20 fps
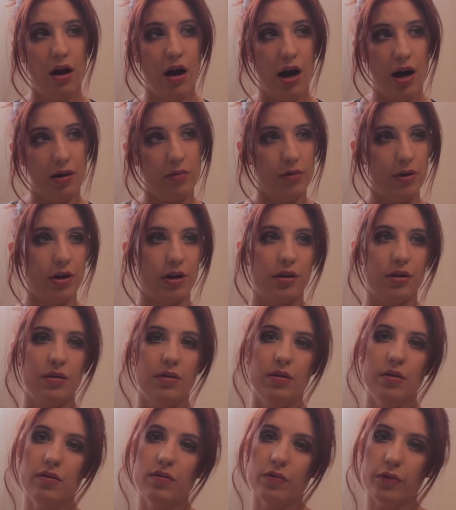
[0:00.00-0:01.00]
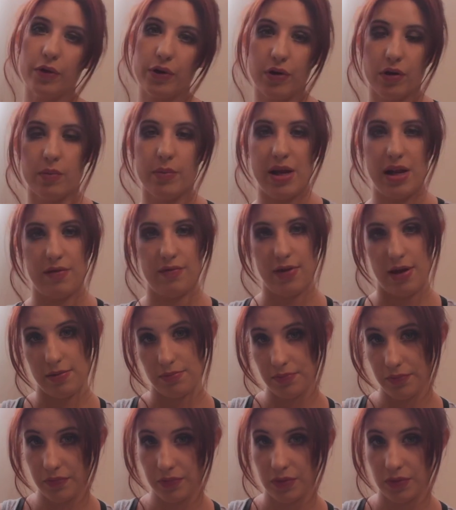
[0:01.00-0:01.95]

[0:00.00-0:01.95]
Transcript: artwork for your benefit.